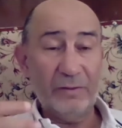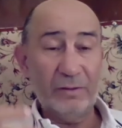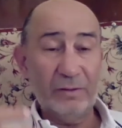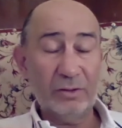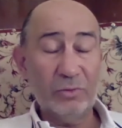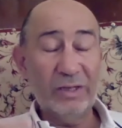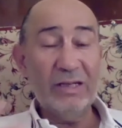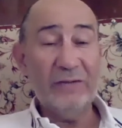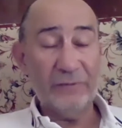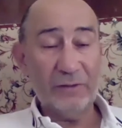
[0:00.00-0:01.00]

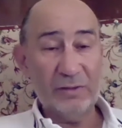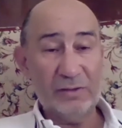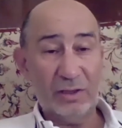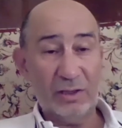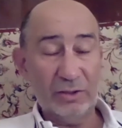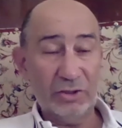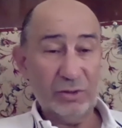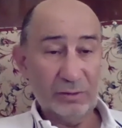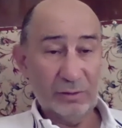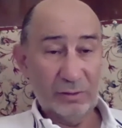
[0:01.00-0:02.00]
live in the culture,
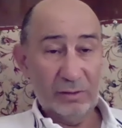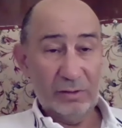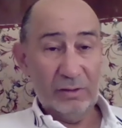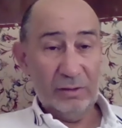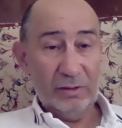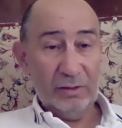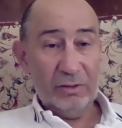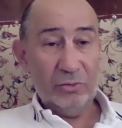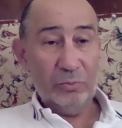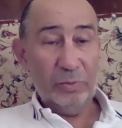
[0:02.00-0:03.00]

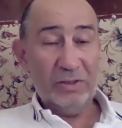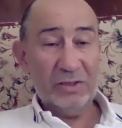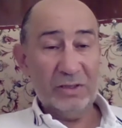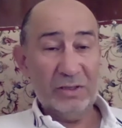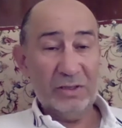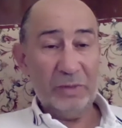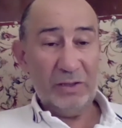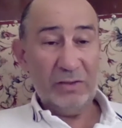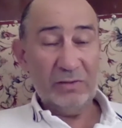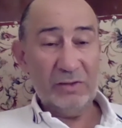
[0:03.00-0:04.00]
to participate
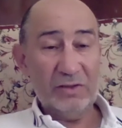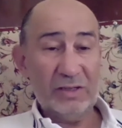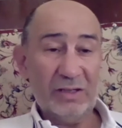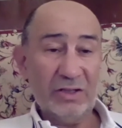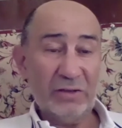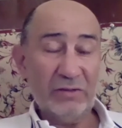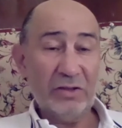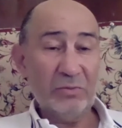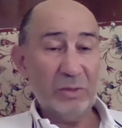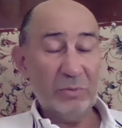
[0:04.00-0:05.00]
in this creativity,
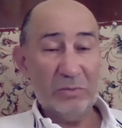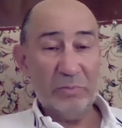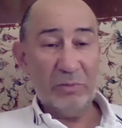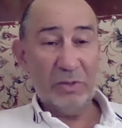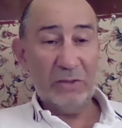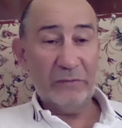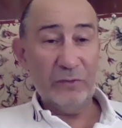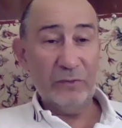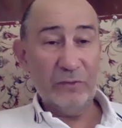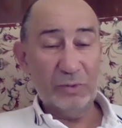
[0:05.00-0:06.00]
maybe in primitive
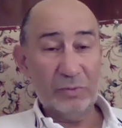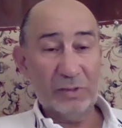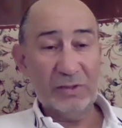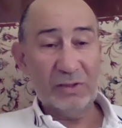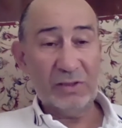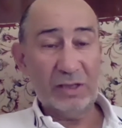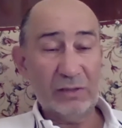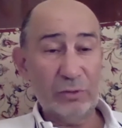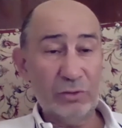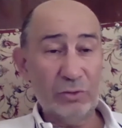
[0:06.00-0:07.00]
forms, but the result
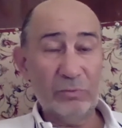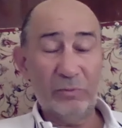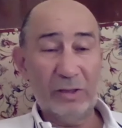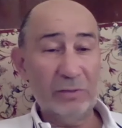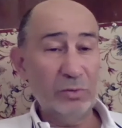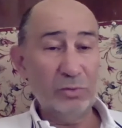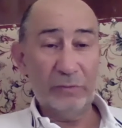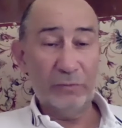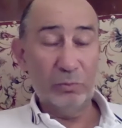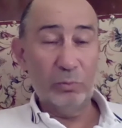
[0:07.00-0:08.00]
was not very
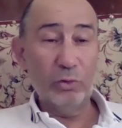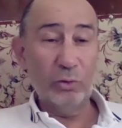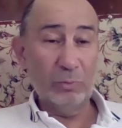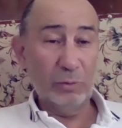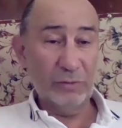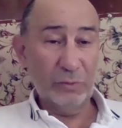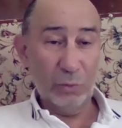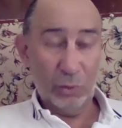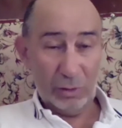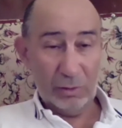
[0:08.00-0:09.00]
beautiful poem of the
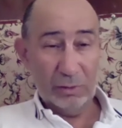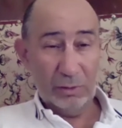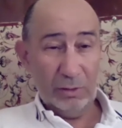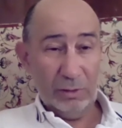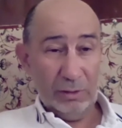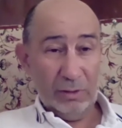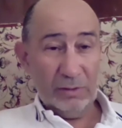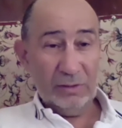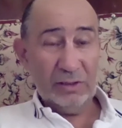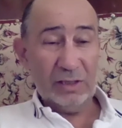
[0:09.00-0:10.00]
worker.
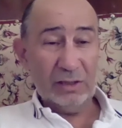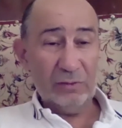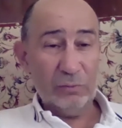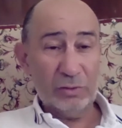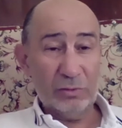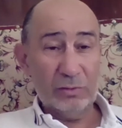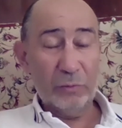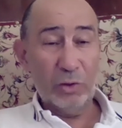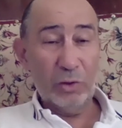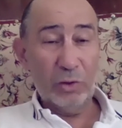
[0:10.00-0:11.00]
The result was a
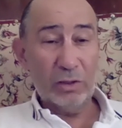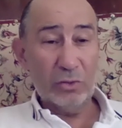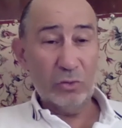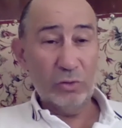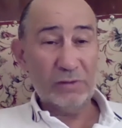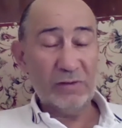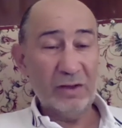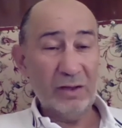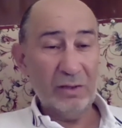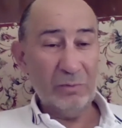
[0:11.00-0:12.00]
worker who is
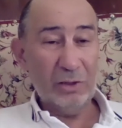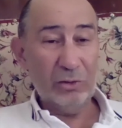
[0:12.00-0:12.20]
thinking about